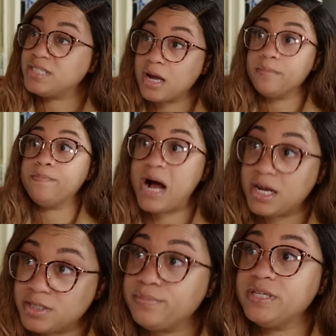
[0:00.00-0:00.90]
as I
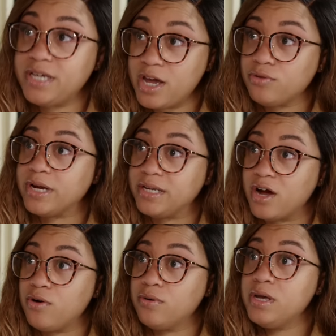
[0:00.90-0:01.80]
possibly can right
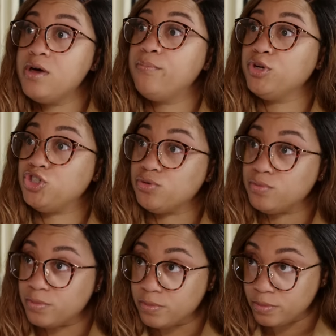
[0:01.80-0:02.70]
now, but
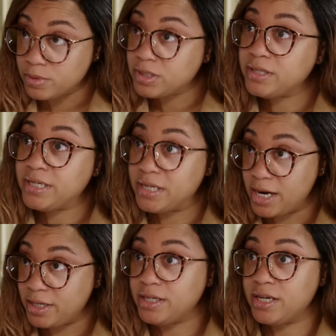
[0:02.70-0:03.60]
you're really
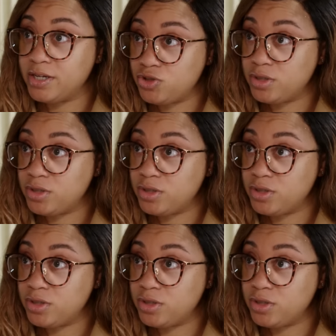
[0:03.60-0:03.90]
kind of getting